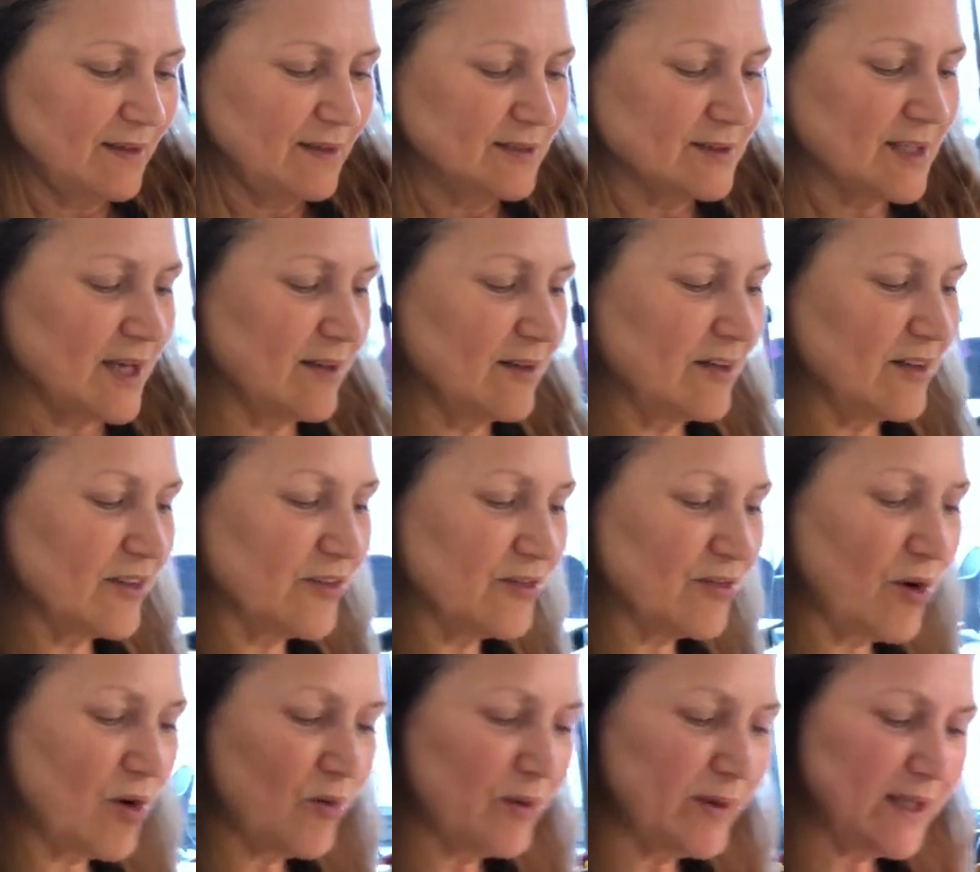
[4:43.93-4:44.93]
So I'm going to
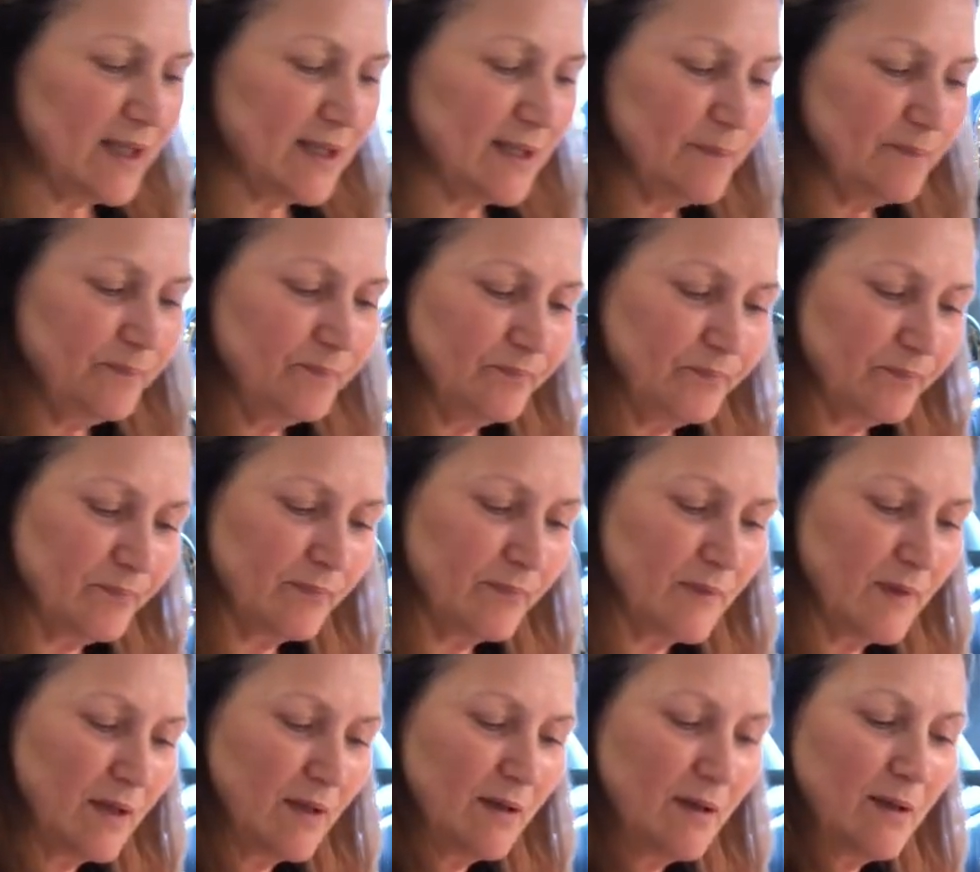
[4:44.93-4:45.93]
throw it in,
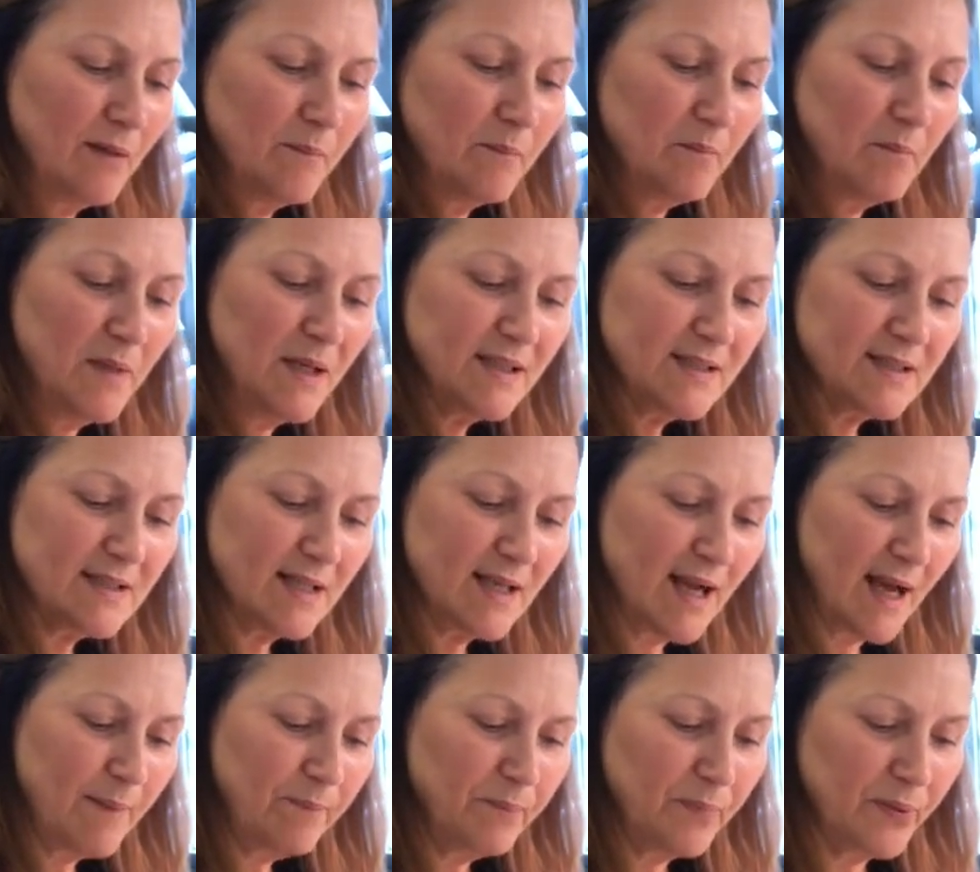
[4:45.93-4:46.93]
mix it
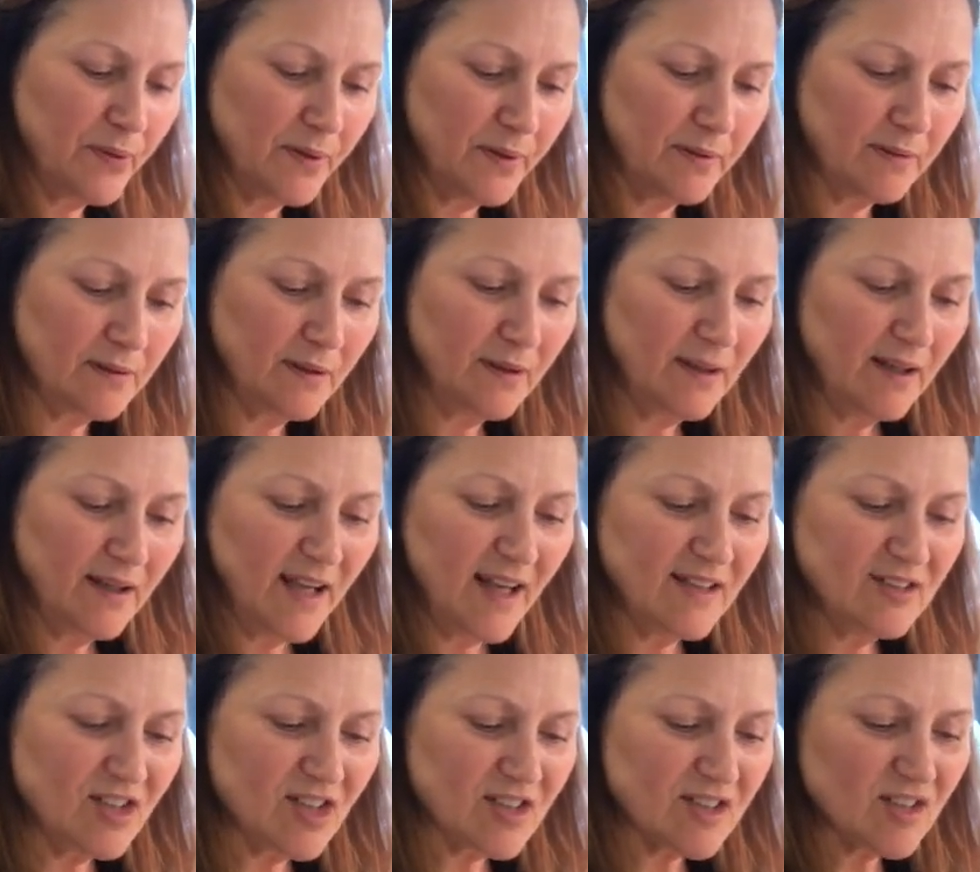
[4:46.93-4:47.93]
up,
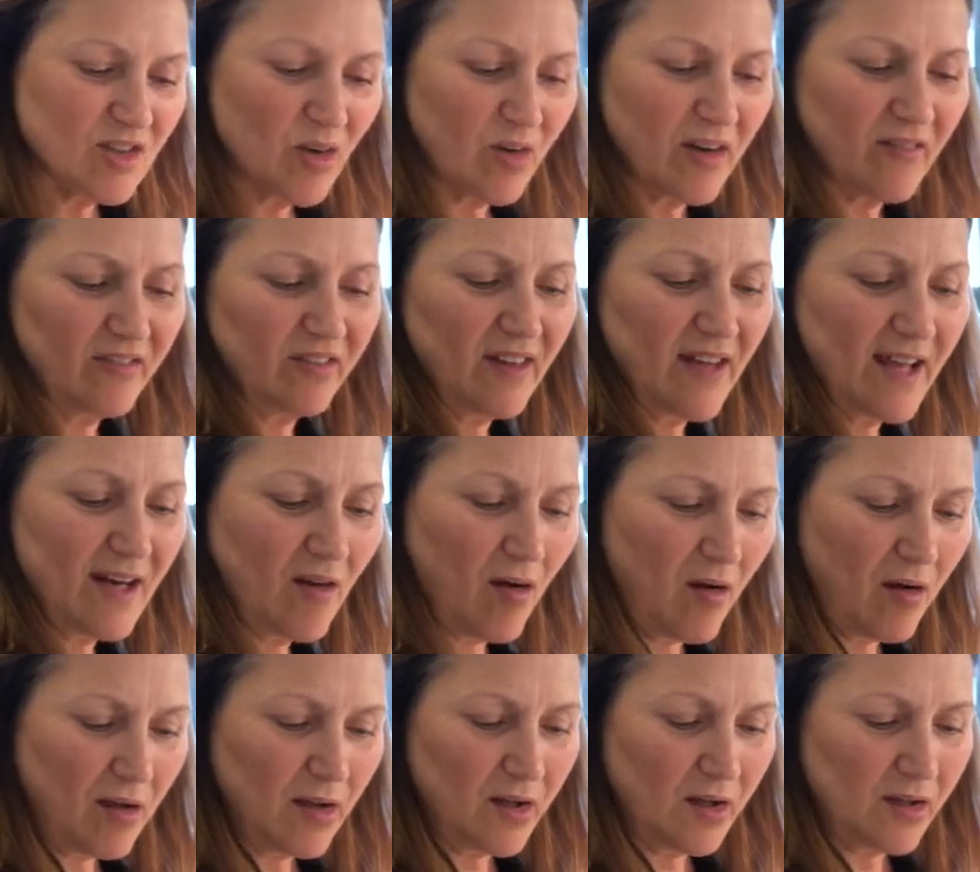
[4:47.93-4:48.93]
and just sort of let
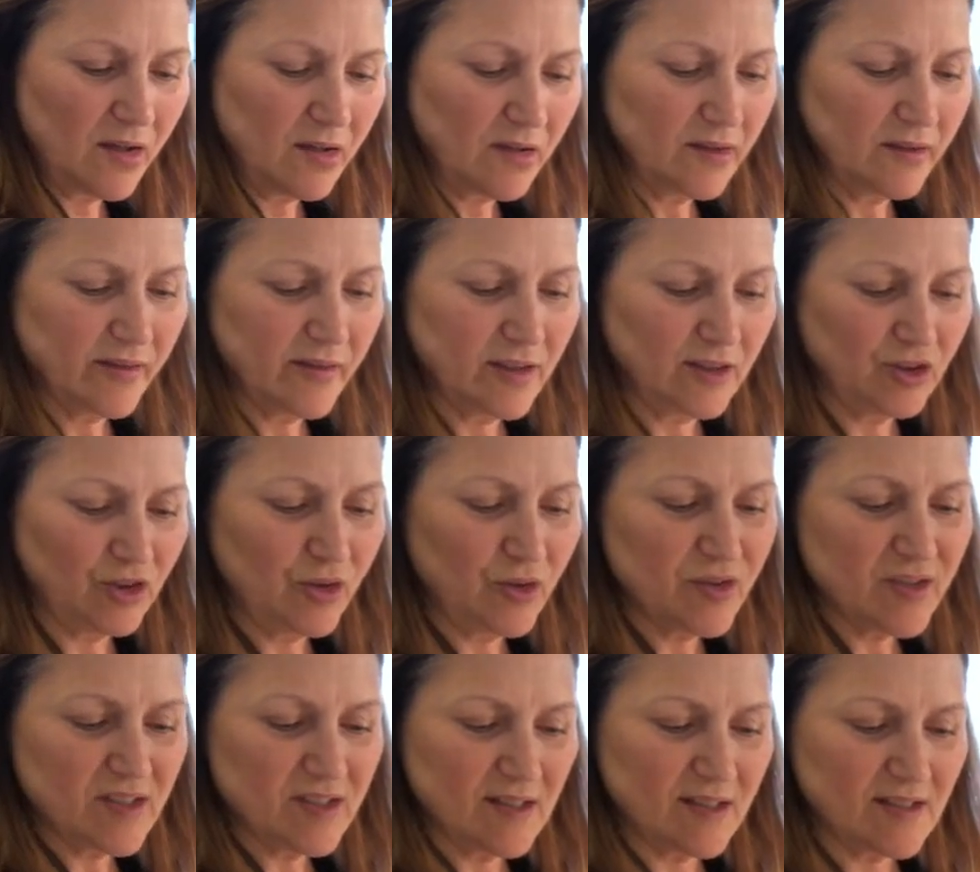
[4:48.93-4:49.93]
all the
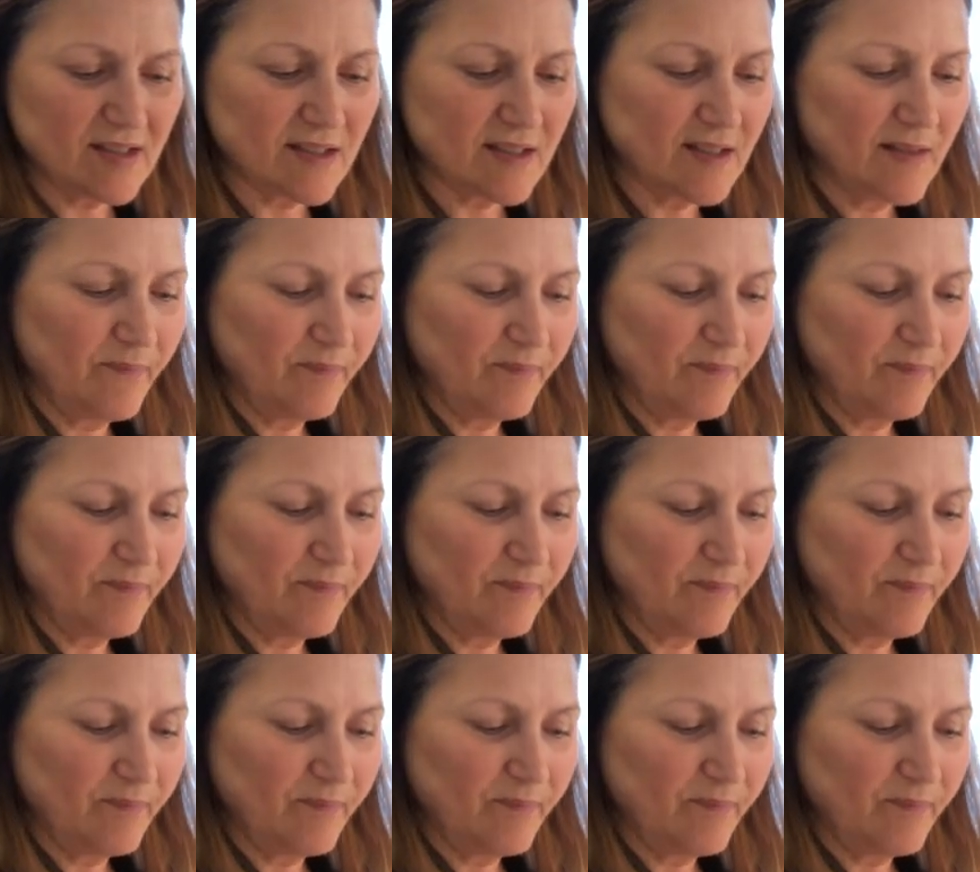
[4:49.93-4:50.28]
juices